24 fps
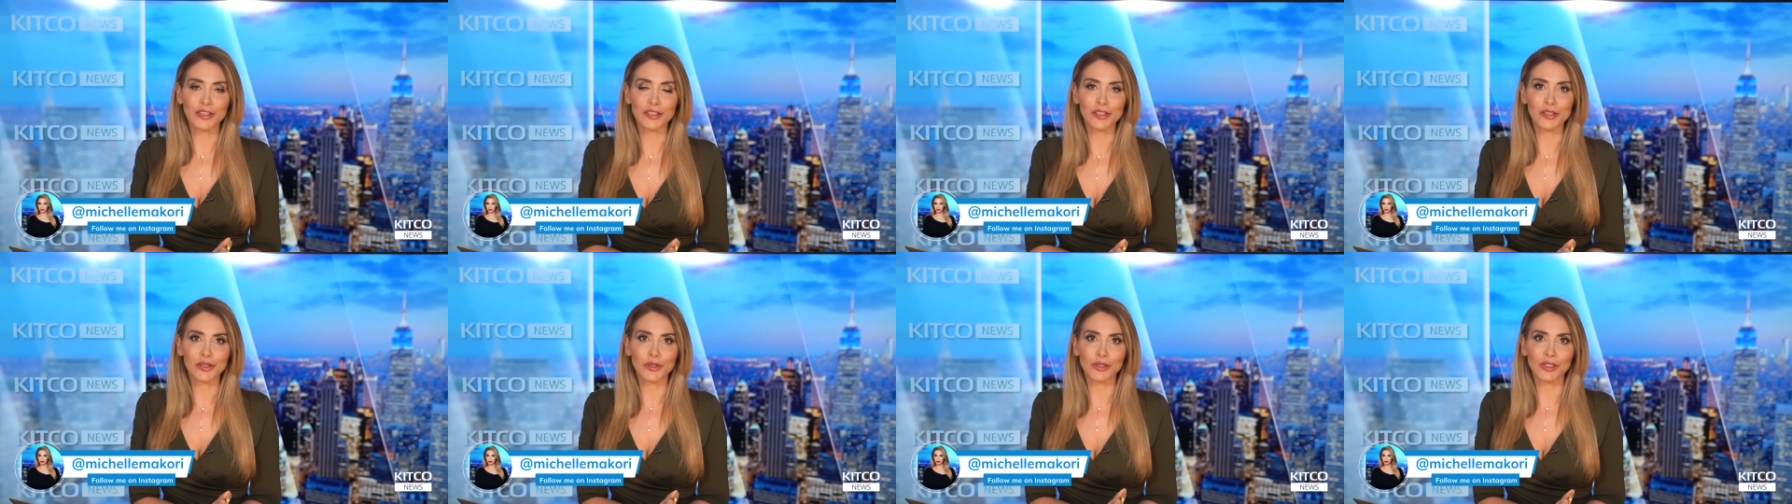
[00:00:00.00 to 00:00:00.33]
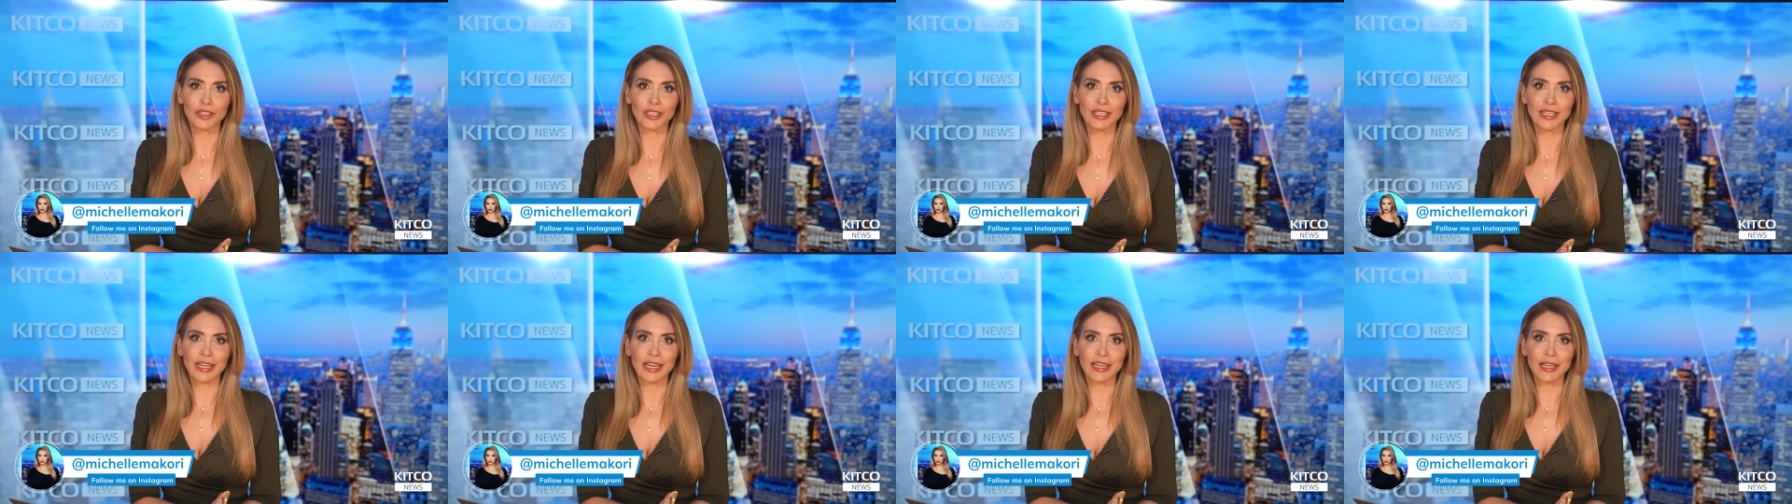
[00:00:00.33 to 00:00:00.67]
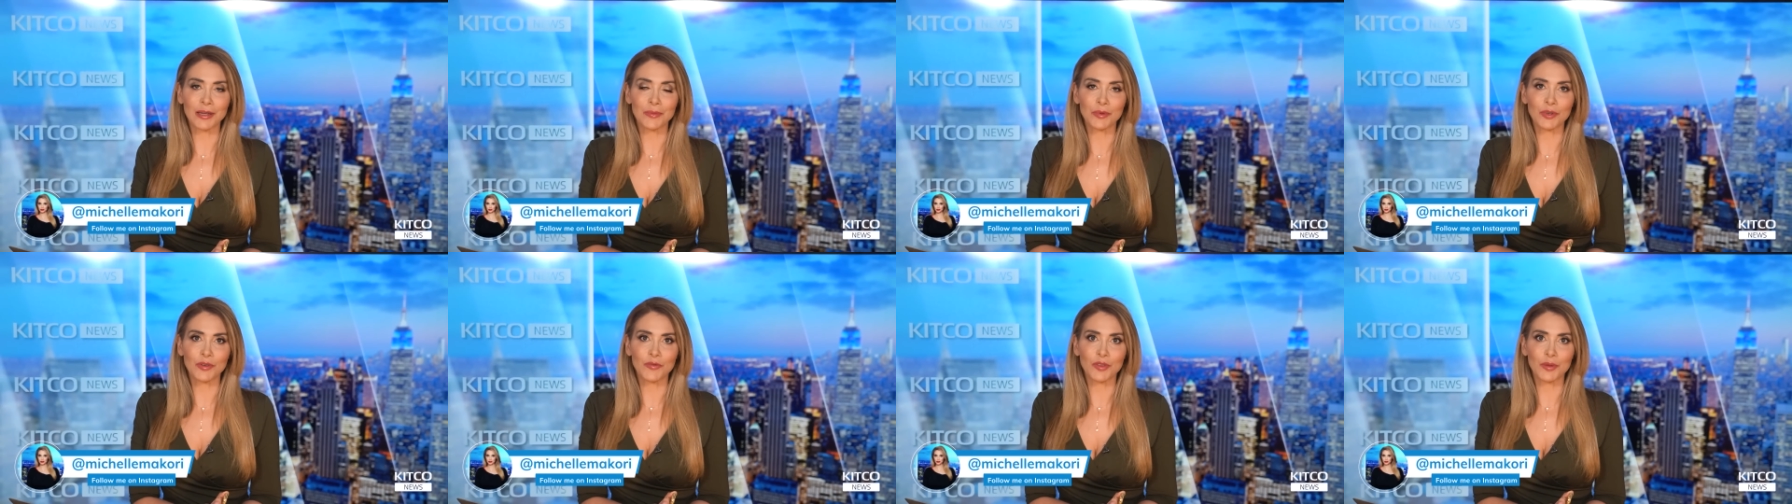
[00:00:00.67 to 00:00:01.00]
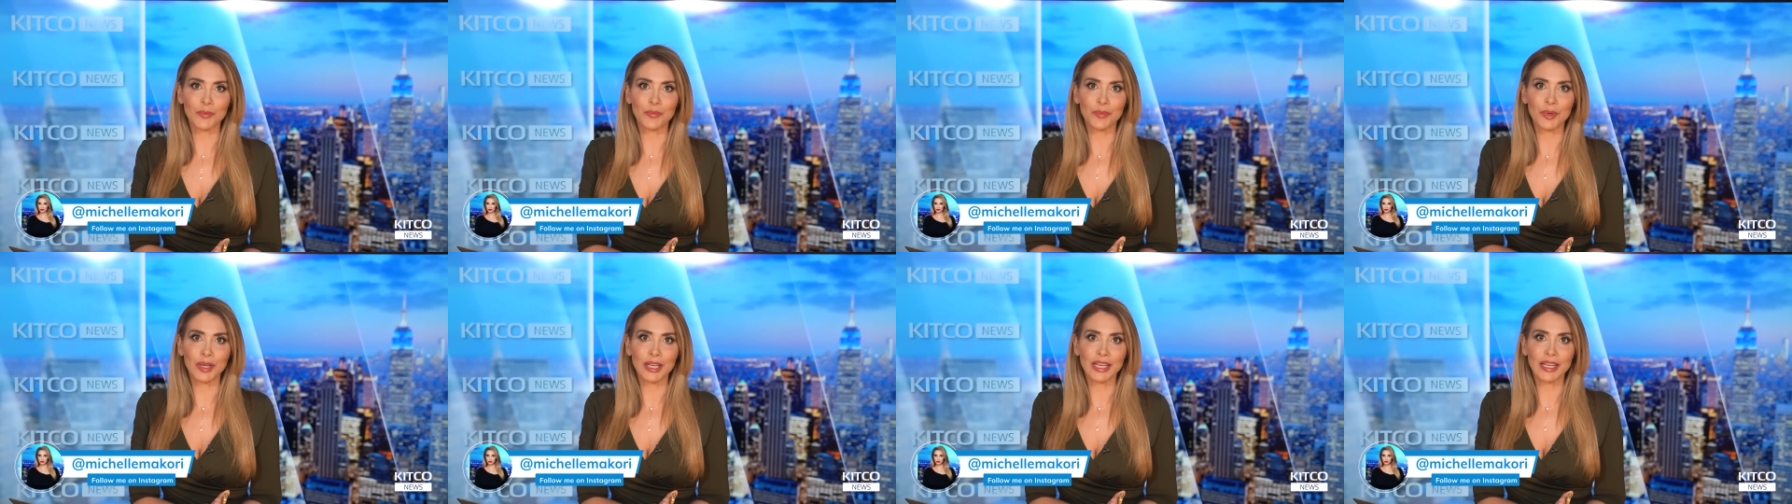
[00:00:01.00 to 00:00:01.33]
certainly a number of the
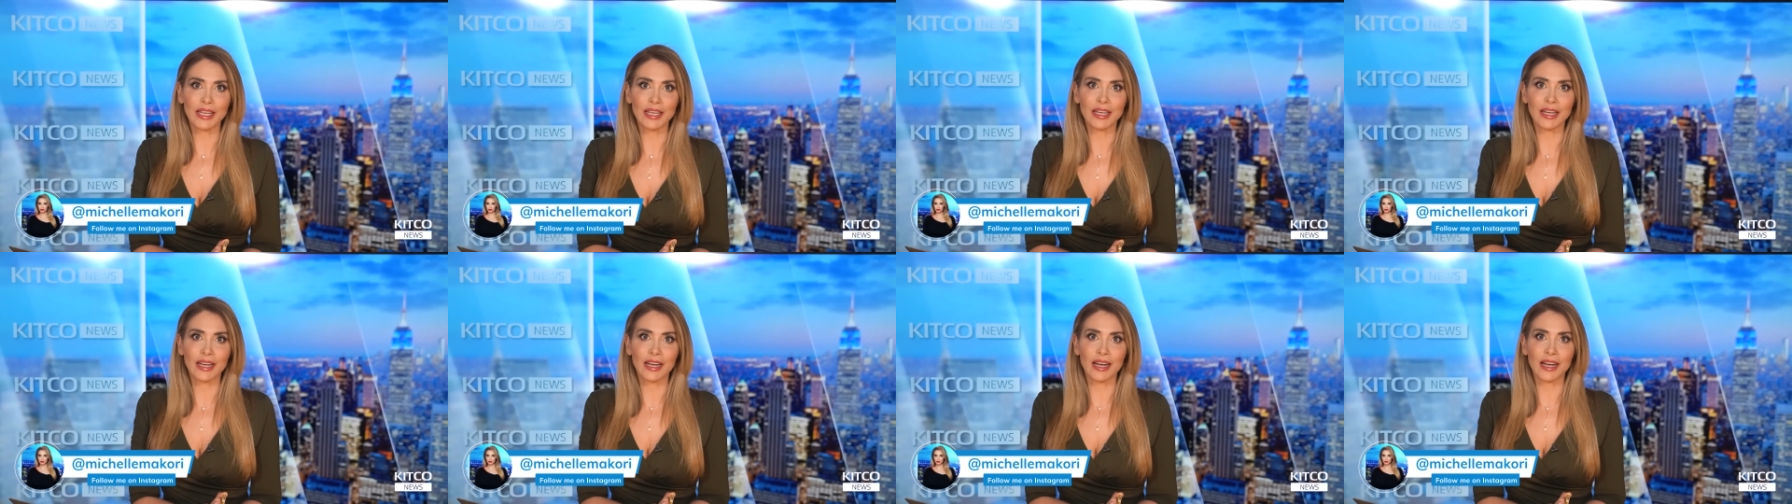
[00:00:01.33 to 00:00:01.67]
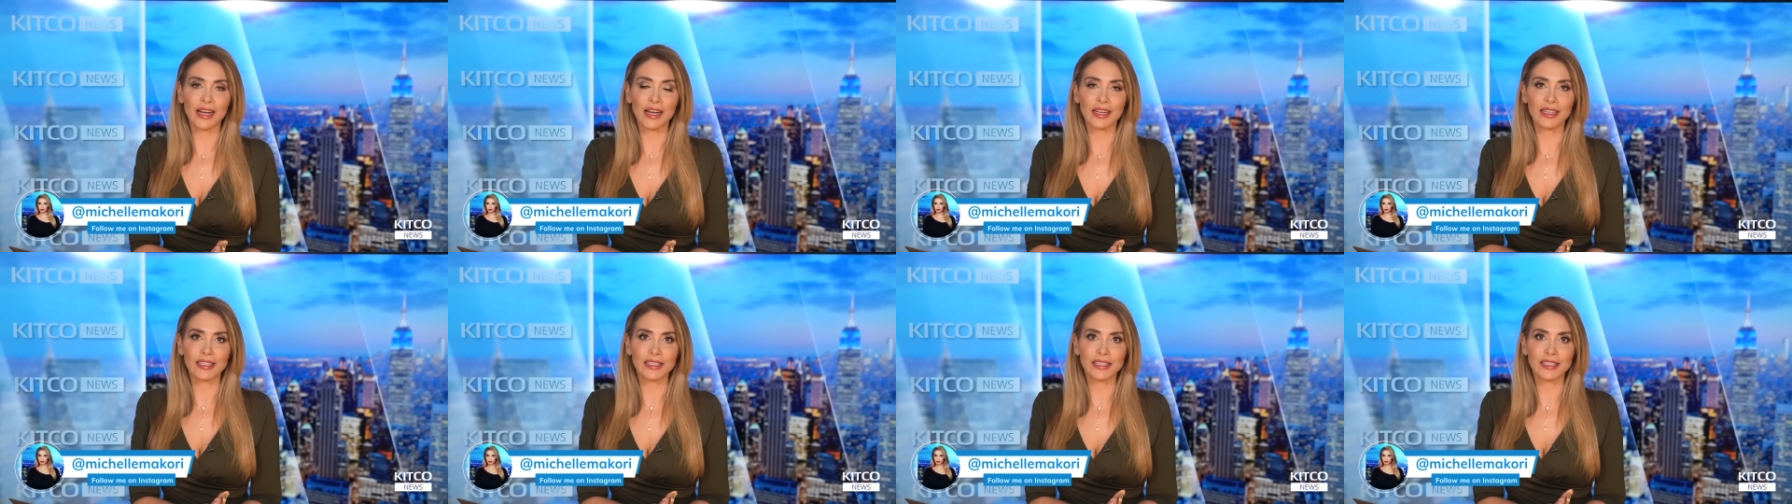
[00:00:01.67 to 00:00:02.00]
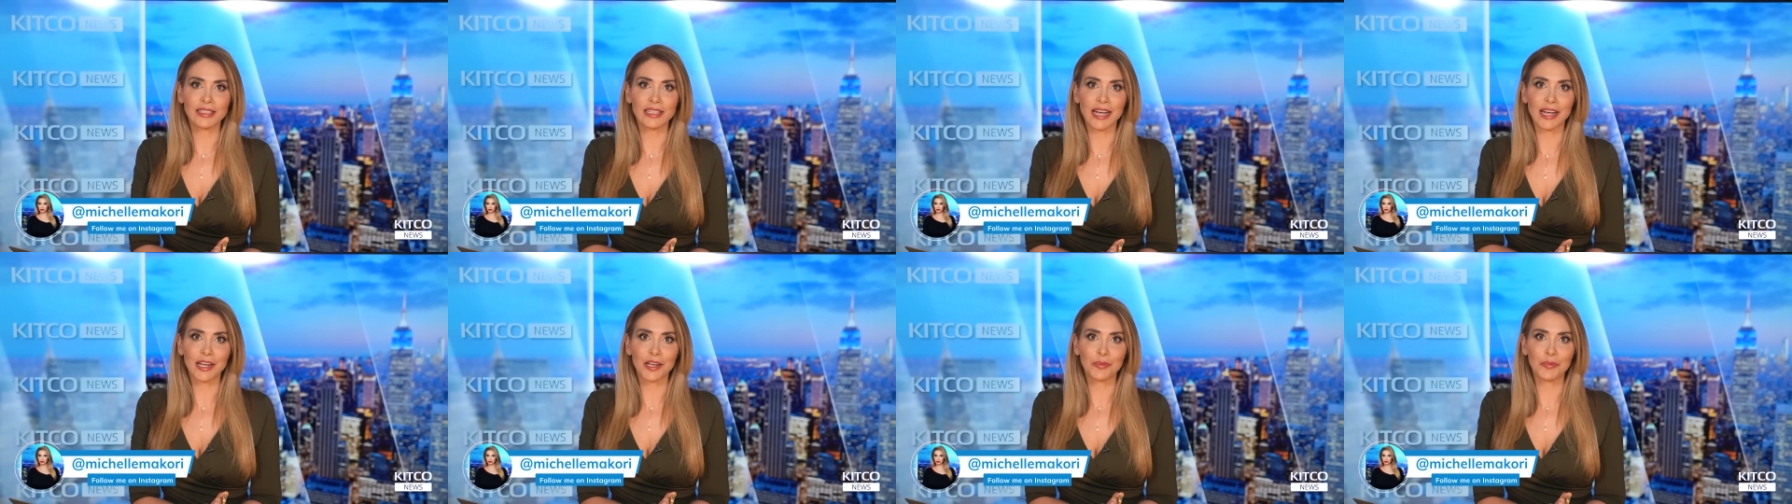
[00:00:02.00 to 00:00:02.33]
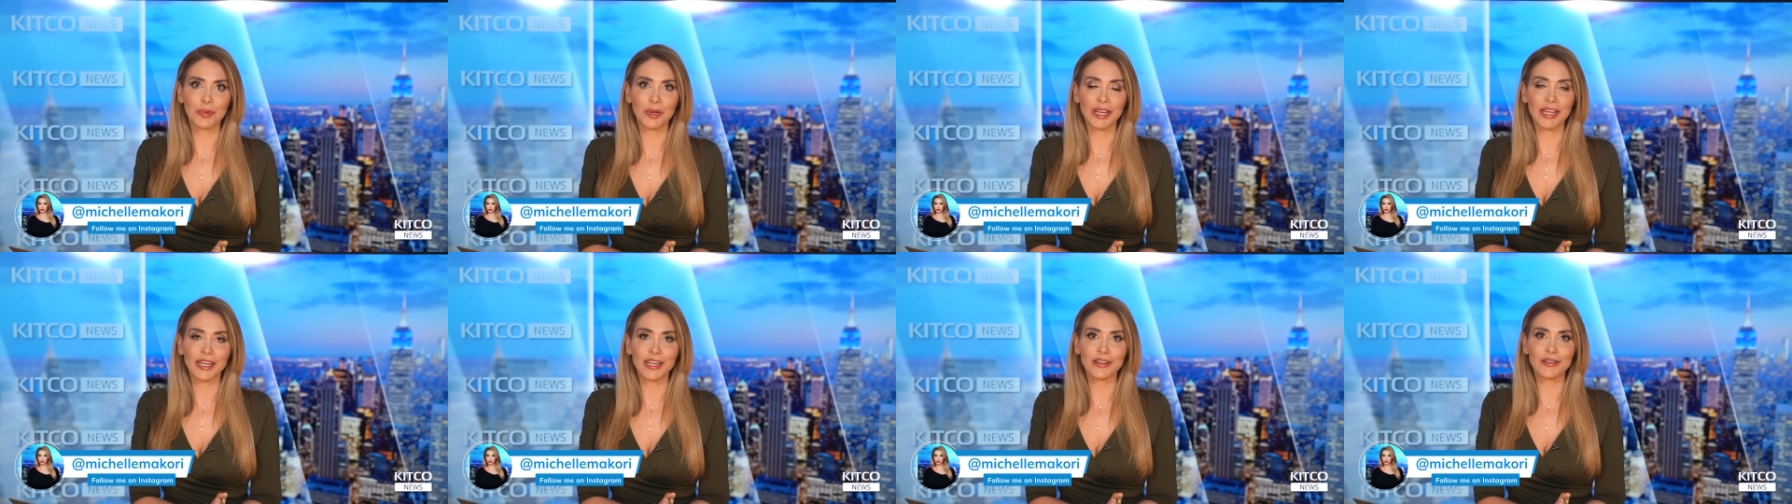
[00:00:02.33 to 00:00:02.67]
big tech
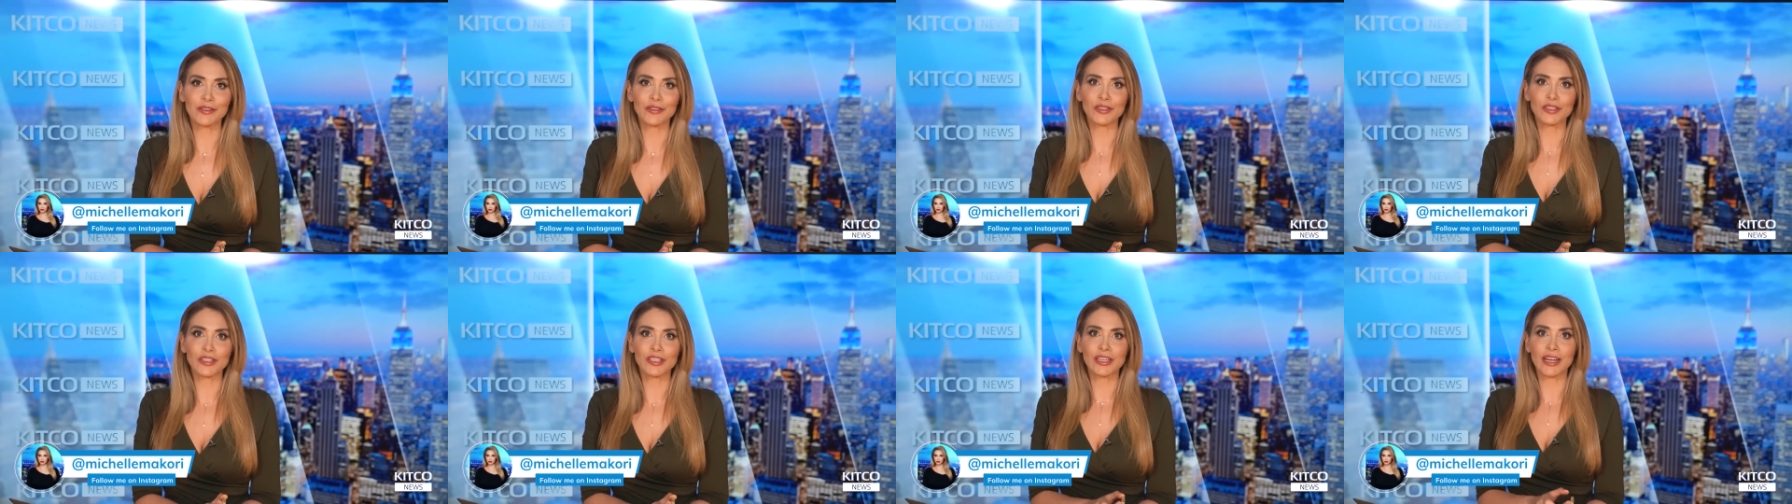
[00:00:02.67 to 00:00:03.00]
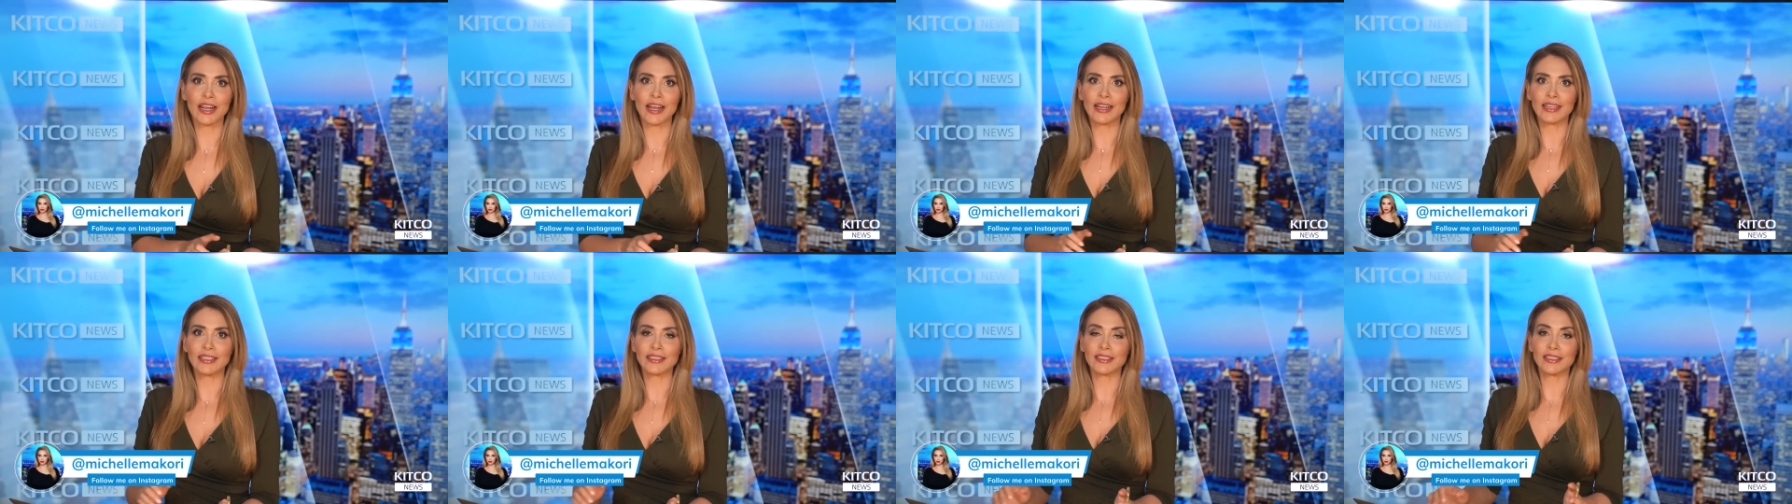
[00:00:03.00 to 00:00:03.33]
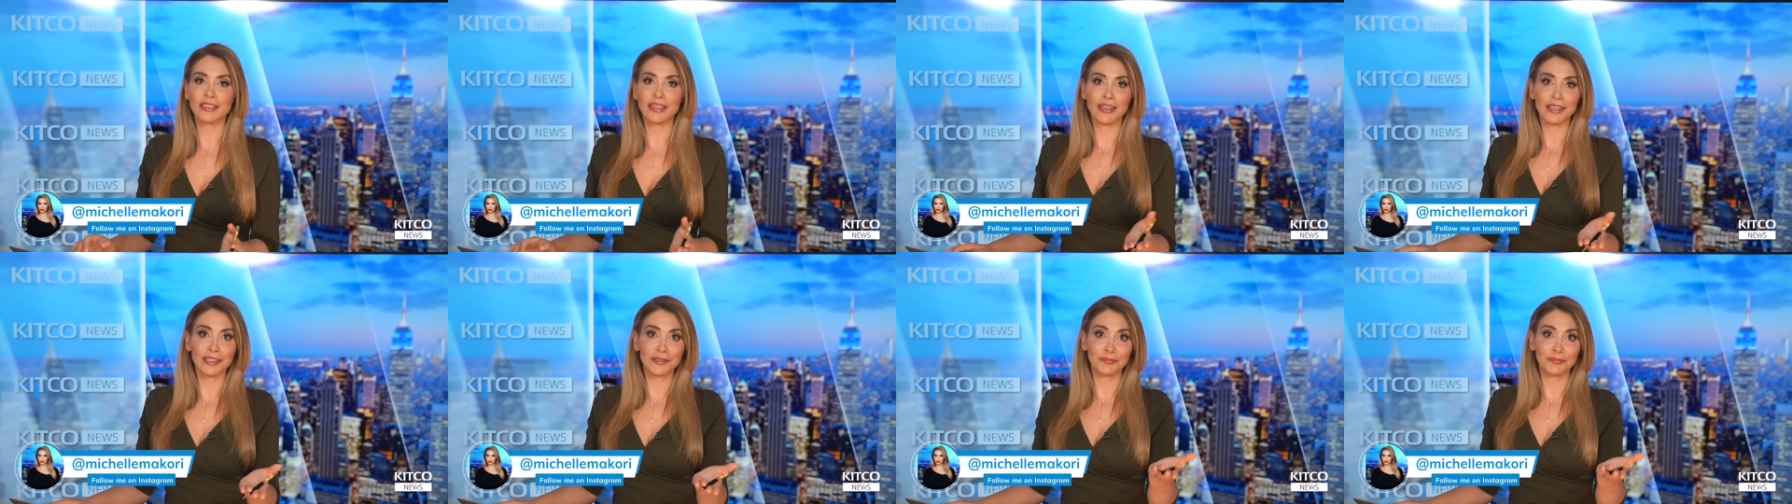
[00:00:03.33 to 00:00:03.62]
players and,